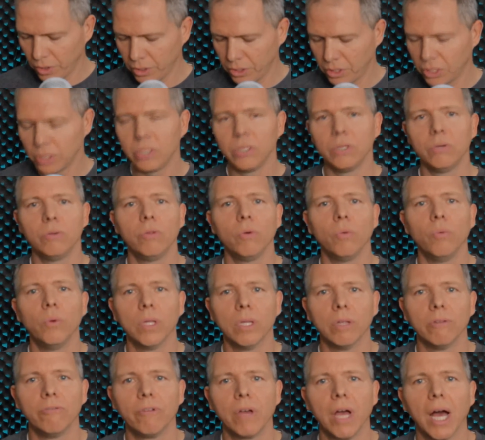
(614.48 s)
to do the
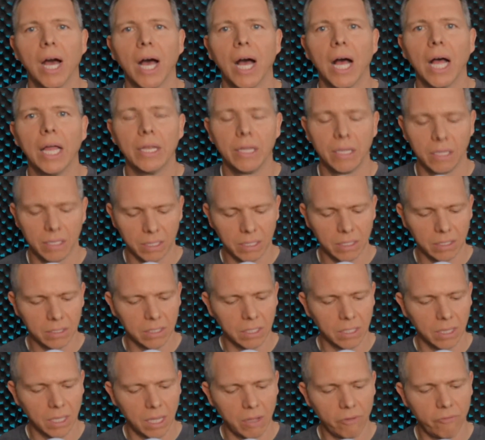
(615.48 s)
will of God,
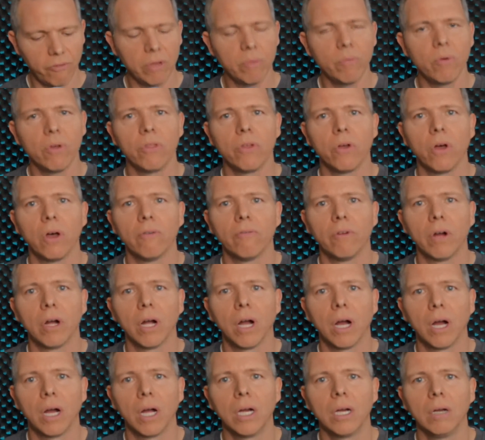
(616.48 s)
to love him with all of our
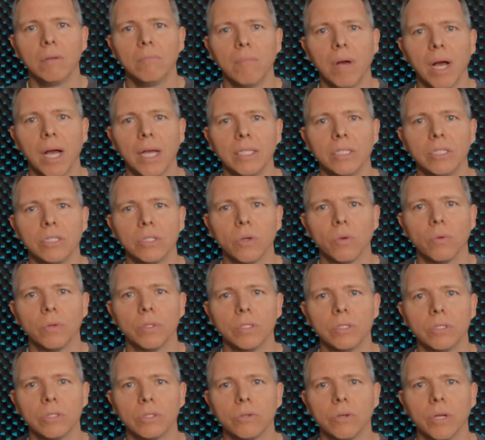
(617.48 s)
heart, mind, soul,
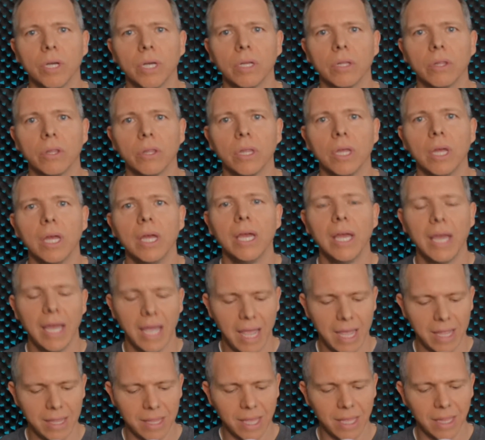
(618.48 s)
and strength,
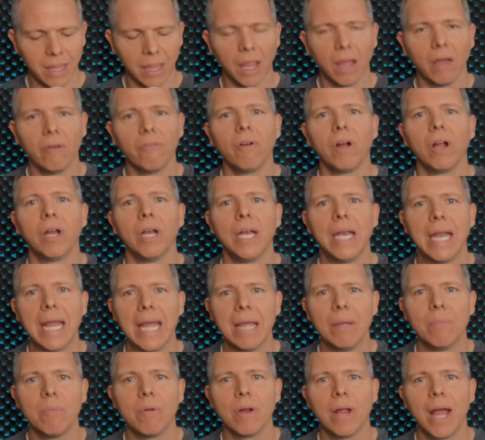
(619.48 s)
and then love our
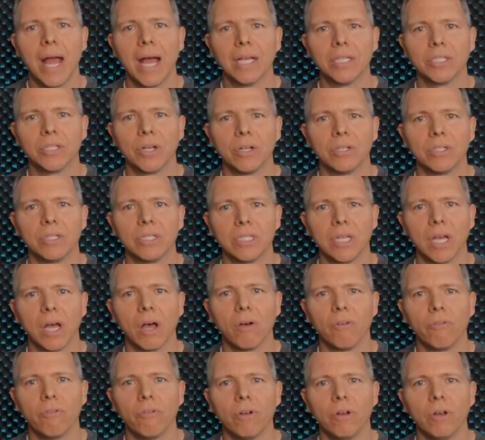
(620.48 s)
neighbor as
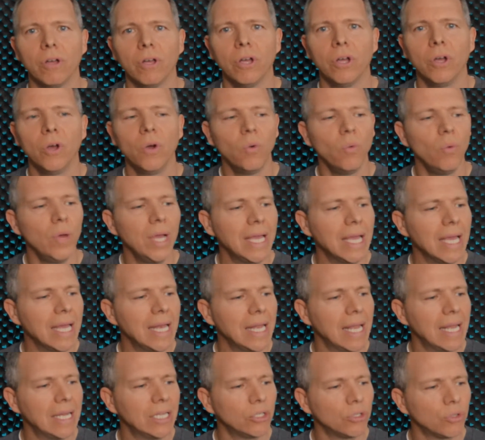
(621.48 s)
ourselves, we
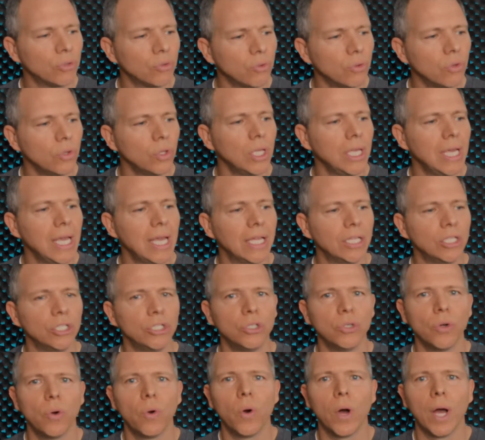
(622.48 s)
can truly
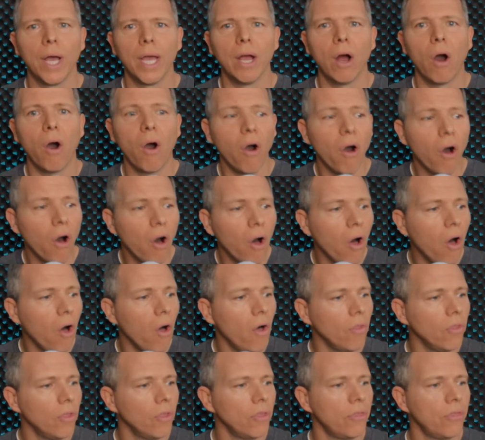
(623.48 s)
enjoy
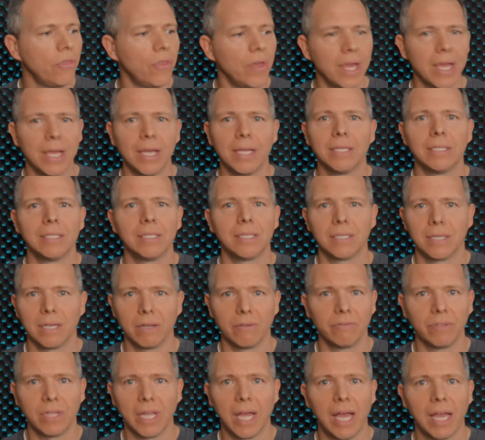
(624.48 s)
all the things
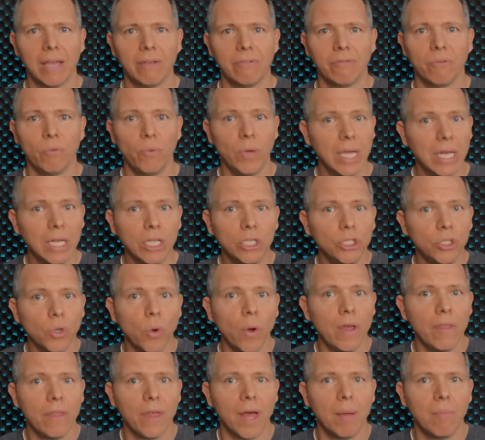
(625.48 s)
of life. We can
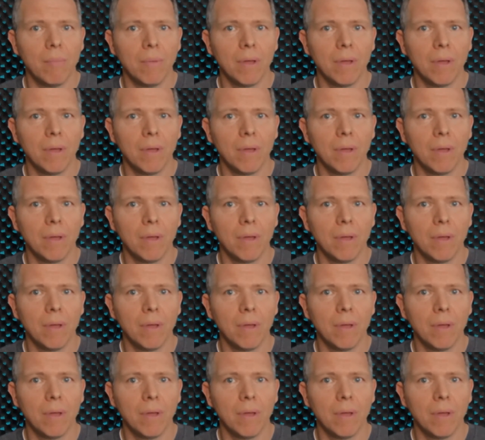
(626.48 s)
enjoy them,